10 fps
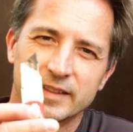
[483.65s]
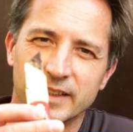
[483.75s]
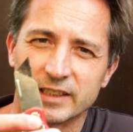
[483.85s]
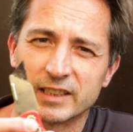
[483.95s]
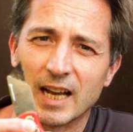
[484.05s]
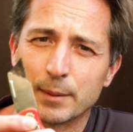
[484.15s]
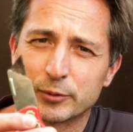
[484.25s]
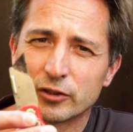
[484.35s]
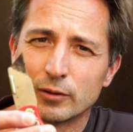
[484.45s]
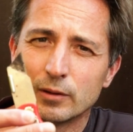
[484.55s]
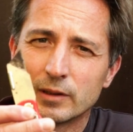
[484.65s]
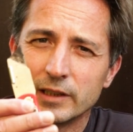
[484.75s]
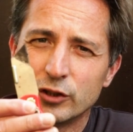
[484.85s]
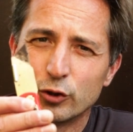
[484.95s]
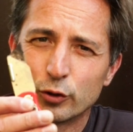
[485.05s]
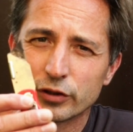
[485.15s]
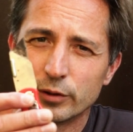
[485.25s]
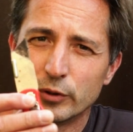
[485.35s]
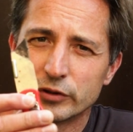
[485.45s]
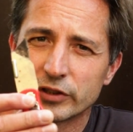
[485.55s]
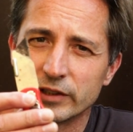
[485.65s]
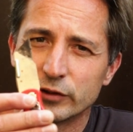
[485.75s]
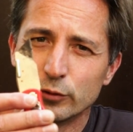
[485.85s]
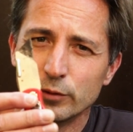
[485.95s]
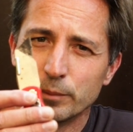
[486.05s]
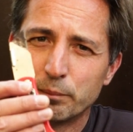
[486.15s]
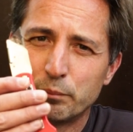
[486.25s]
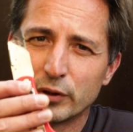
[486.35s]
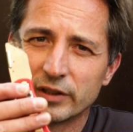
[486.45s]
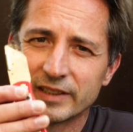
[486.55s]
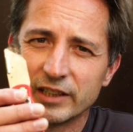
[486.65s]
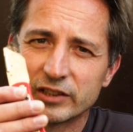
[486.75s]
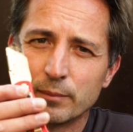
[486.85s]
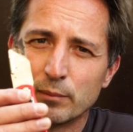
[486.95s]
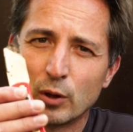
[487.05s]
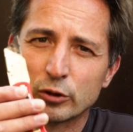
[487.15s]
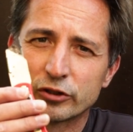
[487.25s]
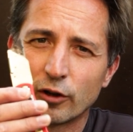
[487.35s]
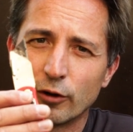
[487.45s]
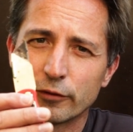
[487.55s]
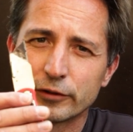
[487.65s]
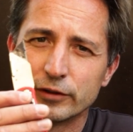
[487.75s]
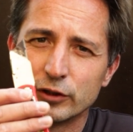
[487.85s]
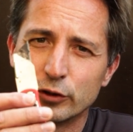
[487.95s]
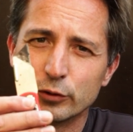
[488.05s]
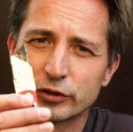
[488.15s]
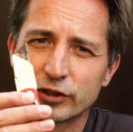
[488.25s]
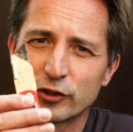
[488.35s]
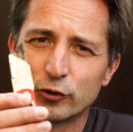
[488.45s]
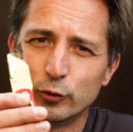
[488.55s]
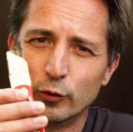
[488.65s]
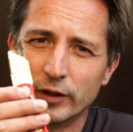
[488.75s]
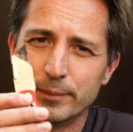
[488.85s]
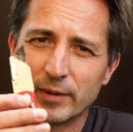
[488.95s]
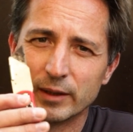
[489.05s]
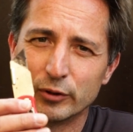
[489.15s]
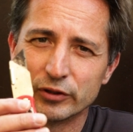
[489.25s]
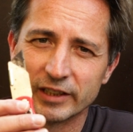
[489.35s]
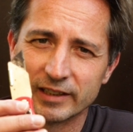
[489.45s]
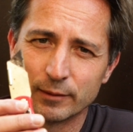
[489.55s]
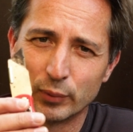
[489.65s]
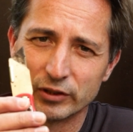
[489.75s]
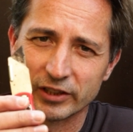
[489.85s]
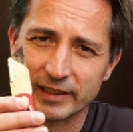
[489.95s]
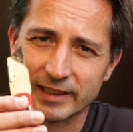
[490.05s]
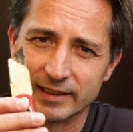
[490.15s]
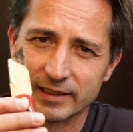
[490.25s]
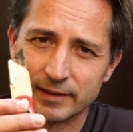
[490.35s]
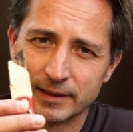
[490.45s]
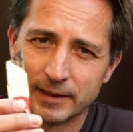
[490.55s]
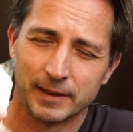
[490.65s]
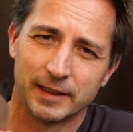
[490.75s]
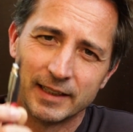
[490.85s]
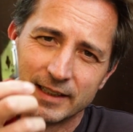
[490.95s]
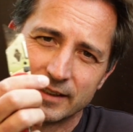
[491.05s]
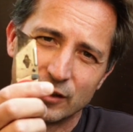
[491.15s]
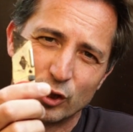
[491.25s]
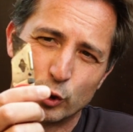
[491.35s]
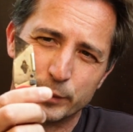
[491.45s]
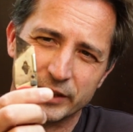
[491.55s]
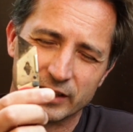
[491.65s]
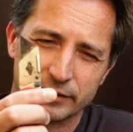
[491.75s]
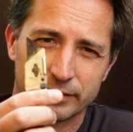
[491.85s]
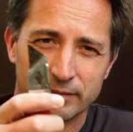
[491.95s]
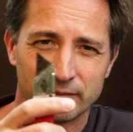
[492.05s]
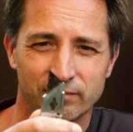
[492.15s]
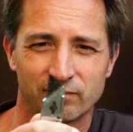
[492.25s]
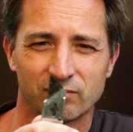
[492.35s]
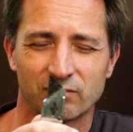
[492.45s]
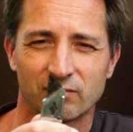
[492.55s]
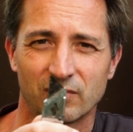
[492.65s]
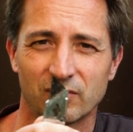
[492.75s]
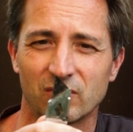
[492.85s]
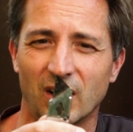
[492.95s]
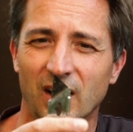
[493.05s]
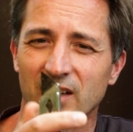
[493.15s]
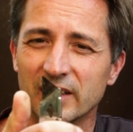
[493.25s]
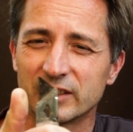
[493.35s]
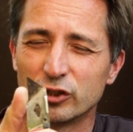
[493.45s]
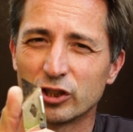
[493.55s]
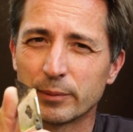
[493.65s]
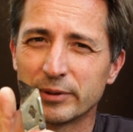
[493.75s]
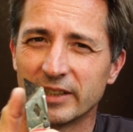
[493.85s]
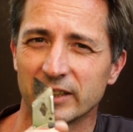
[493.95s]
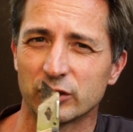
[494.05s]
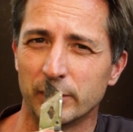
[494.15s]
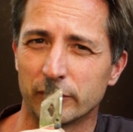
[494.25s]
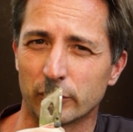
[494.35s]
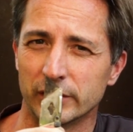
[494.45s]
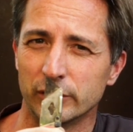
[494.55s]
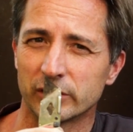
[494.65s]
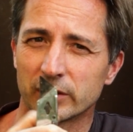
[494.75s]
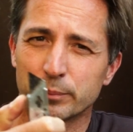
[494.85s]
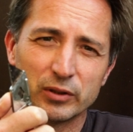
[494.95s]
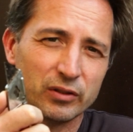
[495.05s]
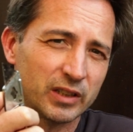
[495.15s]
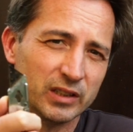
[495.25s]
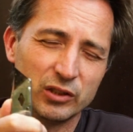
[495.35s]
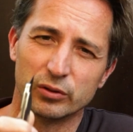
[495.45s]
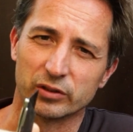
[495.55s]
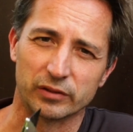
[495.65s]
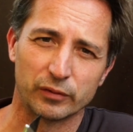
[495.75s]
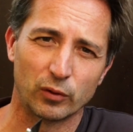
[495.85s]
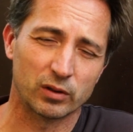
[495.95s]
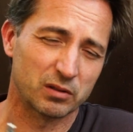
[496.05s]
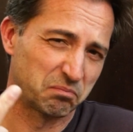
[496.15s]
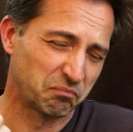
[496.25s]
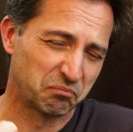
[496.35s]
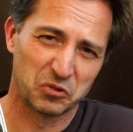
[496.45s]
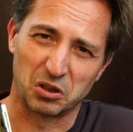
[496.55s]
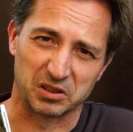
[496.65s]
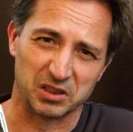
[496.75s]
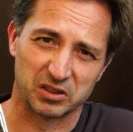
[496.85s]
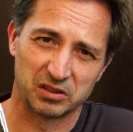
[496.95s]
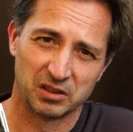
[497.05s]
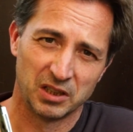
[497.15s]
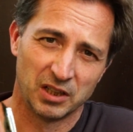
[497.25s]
This is absolutely not a bonsai tool, but it is the most often used tool in my bonsai kit. A hobby knife. I like to sharpen the edge before I use it, but you can use it for cuttings.